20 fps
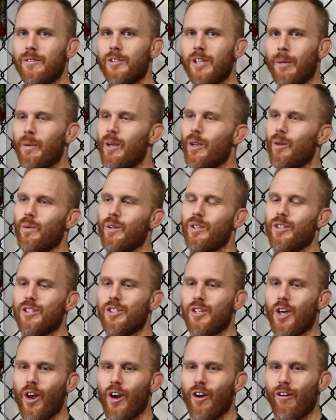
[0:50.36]
some of them were
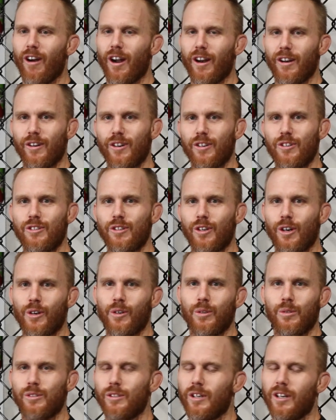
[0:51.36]
just going around in a
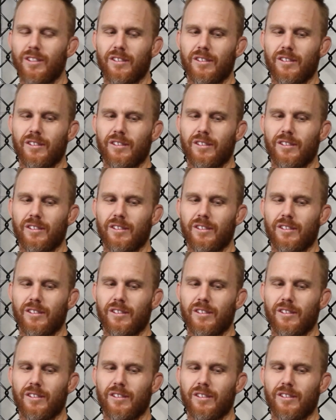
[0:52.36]
circle, so I